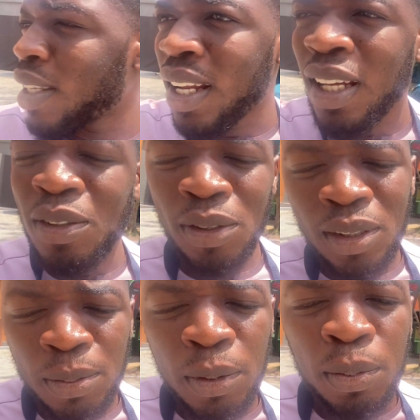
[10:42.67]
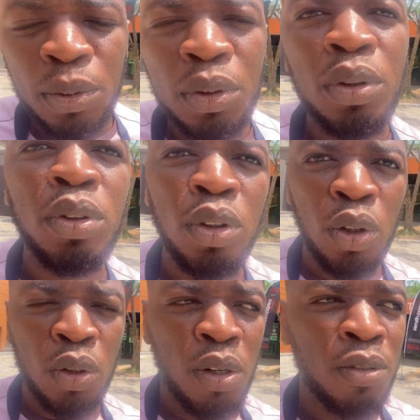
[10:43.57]
I like to see people,
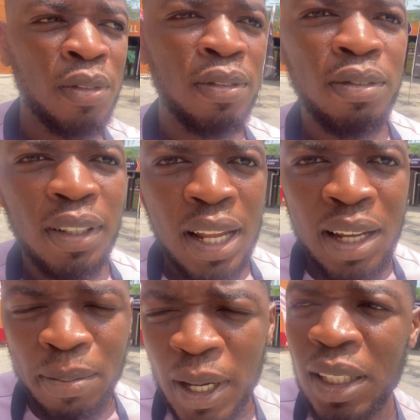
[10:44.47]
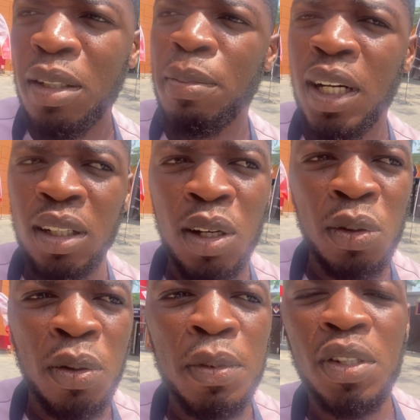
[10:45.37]
of like-minded
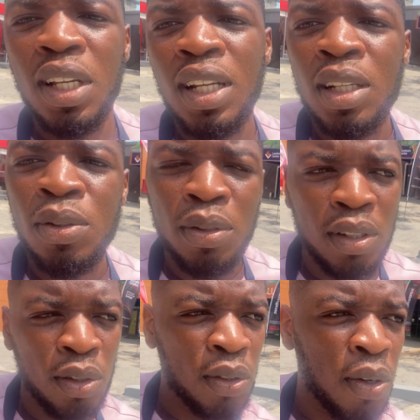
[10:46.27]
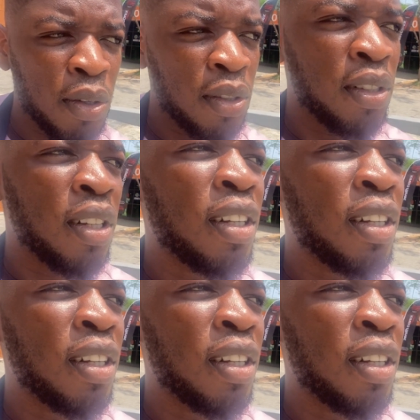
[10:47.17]
background coming together to discuss